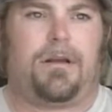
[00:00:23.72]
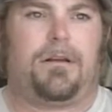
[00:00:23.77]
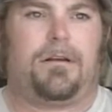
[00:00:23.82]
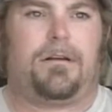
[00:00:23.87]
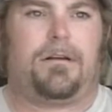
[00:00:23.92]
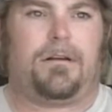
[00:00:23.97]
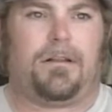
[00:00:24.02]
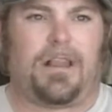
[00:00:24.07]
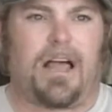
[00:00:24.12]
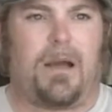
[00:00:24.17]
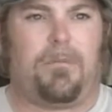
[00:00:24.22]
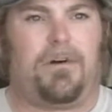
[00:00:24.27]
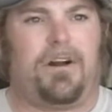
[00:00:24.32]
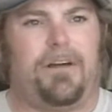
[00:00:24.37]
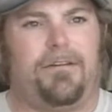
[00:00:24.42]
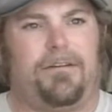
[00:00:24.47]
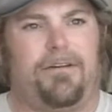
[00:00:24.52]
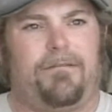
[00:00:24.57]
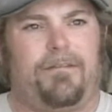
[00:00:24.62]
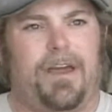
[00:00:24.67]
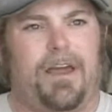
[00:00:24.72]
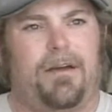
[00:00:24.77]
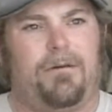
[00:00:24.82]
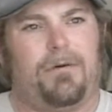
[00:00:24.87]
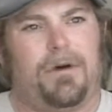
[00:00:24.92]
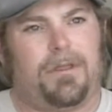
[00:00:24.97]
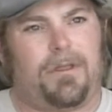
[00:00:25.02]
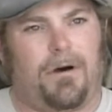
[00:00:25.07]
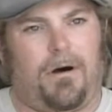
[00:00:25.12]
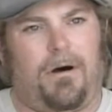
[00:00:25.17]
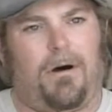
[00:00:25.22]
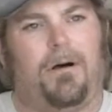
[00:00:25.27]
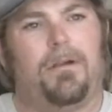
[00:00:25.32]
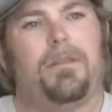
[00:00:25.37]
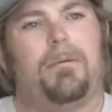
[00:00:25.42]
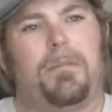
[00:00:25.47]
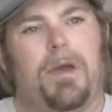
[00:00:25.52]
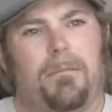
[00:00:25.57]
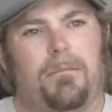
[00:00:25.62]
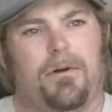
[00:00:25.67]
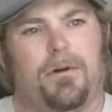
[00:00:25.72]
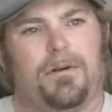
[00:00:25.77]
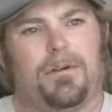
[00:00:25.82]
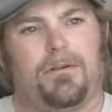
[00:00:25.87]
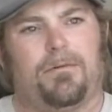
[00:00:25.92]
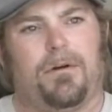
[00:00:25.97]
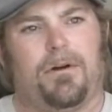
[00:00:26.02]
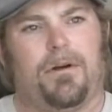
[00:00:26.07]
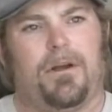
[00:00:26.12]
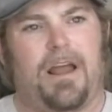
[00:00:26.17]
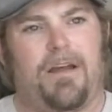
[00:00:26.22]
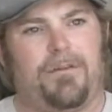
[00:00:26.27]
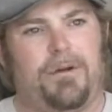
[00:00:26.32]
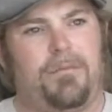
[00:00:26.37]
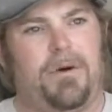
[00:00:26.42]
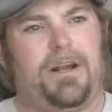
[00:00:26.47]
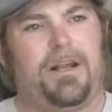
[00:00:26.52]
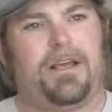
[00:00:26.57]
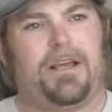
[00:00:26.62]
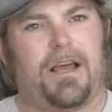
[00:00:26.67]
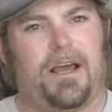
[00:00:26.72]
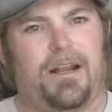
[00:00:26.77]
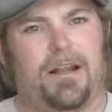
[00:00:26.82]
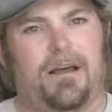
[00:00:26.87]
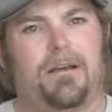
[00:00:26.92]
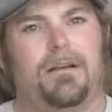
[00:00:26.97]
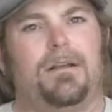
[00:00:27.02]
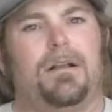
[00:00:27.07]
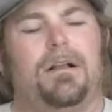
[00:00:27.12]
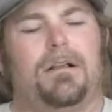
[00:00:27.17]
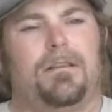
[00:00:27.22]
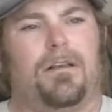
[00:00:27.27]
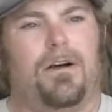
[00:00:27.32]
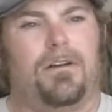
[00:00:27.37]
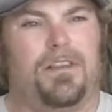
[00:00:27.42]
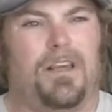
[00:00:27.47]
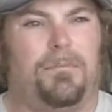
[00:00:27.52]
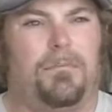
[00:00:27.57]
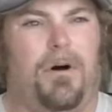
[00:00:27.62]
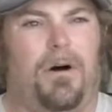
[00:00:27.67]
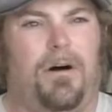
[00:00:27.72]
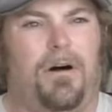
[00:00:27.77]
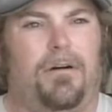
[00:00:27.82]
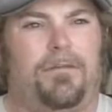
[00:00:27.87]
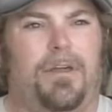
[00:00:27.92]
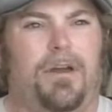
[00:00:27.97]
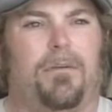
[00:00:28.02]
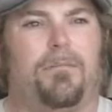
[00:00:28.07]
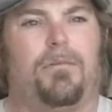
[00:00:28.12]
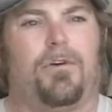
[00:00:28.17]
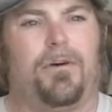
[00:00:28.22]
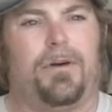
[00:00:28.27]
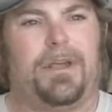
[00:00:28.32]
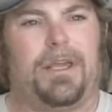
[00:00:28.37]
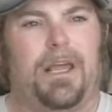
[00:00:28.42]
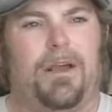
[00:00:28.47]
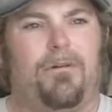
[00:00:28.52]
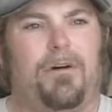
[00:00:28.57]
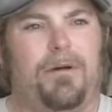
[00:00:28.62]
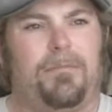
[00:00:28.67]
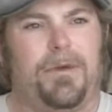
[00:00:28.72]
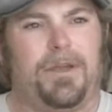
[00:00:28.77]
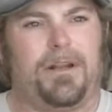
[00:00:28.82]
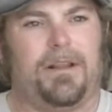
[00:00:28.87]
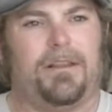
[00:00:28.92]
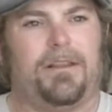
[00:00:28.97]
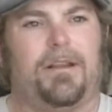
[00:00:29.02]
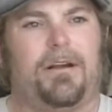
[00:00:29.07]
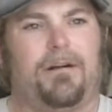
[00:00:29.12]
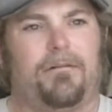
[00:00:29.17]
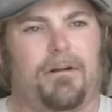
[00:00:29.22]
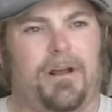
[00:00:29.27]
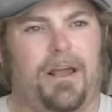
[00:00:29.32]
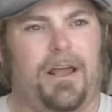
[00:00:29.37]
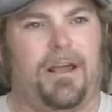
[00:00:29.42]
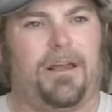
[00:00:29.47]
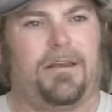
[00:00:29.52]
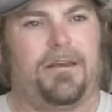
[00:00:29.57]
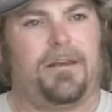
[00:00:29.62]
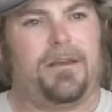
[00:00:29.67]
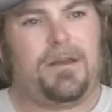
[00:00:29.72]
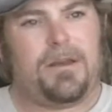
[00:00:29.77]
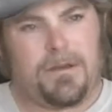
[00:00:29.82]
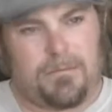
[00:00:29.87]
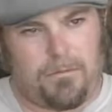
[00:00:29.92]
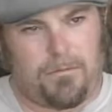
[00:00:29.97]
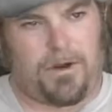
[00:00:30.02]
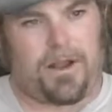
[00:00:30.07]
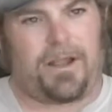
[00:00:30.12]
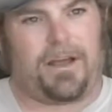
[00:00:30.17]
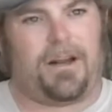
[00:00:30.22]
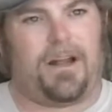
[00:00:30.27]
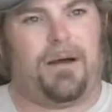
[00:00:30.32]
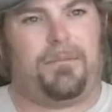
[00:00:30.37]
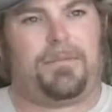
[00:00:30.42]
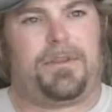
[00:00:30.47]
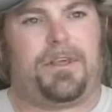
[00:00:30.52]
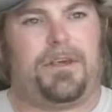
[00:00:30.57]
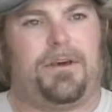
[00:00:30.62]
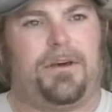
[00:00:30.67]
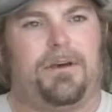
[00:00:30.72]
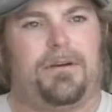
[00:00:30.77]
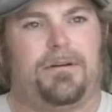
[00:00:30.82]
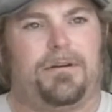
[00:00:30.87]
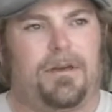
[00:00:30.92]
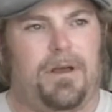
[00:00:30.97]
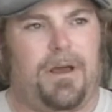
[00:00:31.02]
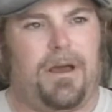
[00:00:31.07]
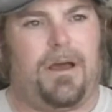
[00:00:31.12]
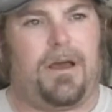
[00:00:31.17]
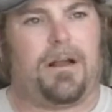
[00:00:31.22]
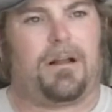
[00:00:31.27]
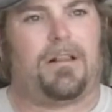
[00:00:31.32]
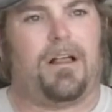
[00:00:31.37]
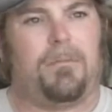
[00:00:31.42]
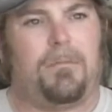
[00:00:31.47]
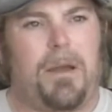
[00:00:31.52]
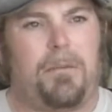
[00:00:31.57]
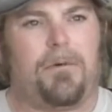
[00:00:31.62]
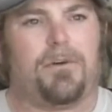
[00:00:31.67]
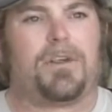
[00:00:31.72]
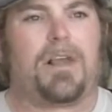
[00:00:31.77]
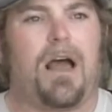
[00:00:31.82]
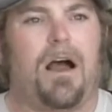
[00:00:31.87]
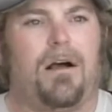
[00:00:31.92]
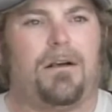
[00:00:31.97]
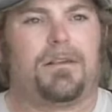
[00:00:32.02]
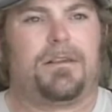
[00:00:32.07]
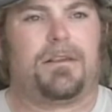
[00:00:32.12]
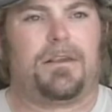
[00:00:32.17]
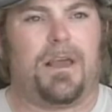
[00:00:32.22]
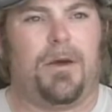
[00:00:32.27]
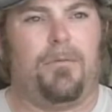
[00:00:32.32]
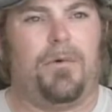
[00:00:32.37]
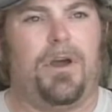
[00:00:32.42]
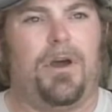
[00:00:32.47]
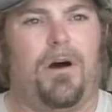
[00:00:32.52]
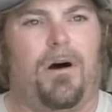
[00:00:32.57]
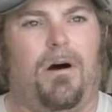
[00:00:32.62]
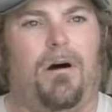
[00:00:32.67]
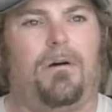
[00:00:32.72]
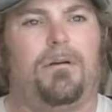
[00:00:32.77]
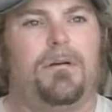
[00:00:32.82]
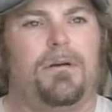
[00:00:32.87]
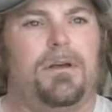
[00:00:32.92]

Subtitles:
collaborative event with all the members where everybody kind of loads up all of their brewing equipment in their rig, bring it up to a club member's house, and we all